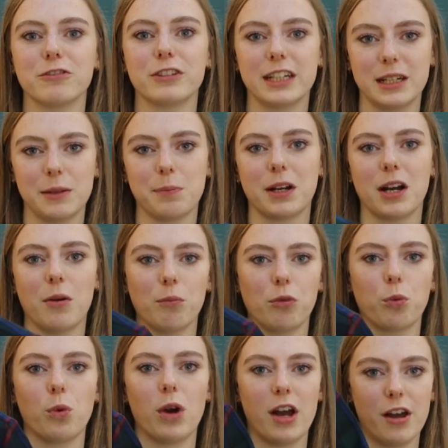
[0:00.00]
really
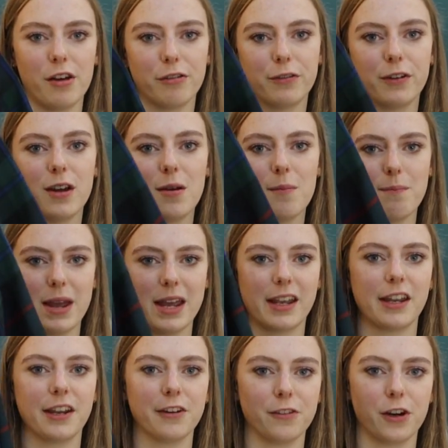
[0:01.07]
becomes worth
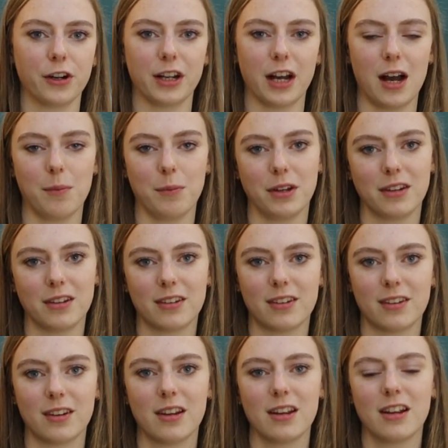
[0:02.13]
making your own
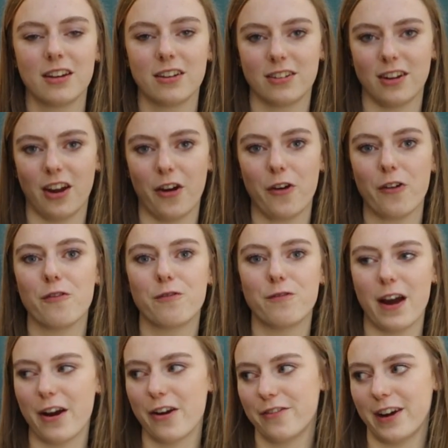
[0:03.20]
garments. So
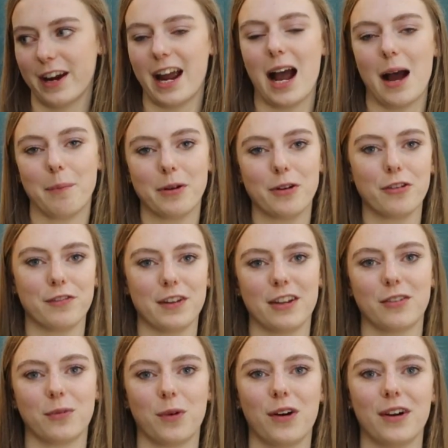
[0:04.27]
very, very happy with
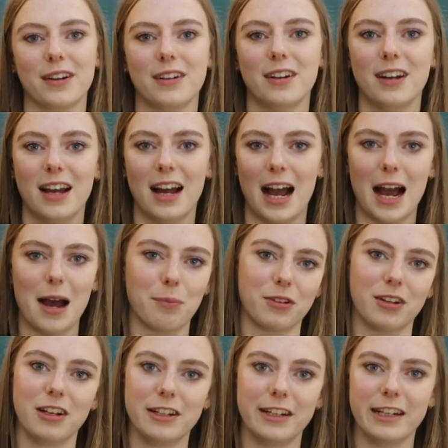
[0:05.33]
this one.
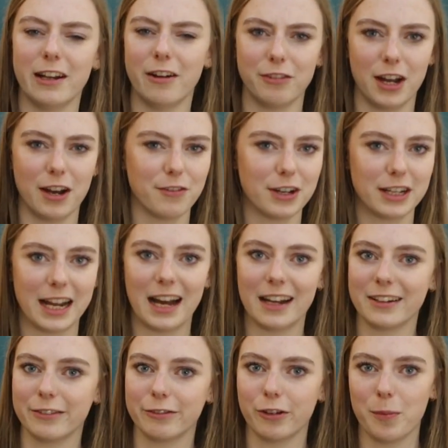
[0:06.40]
Absolutely love it. I've only
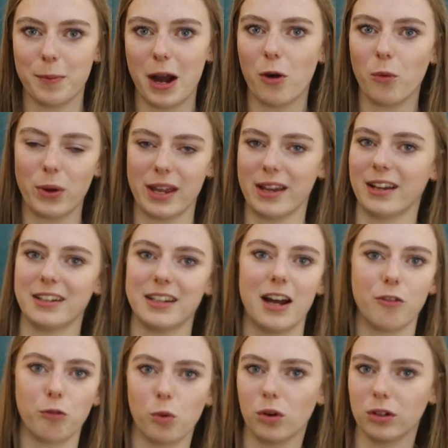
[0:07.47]
had it for about a week and yet
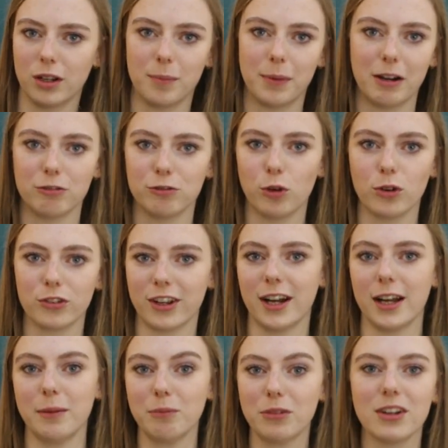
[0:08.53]
I've worn it about 4
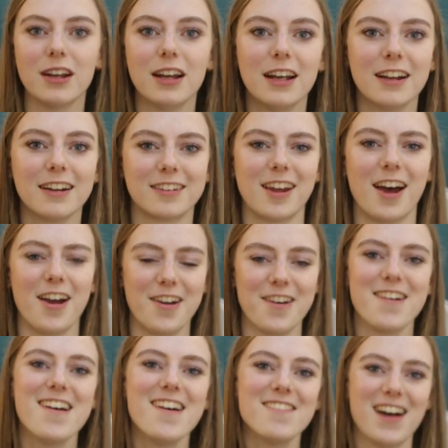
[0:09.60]
times.
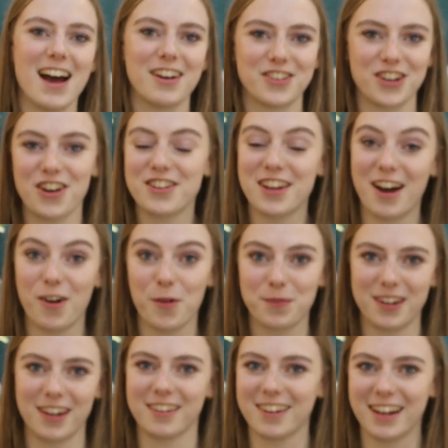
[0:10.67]
So that shows how
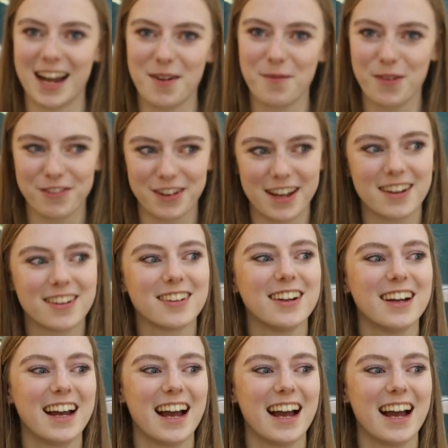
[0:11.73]
obsessed I am with it.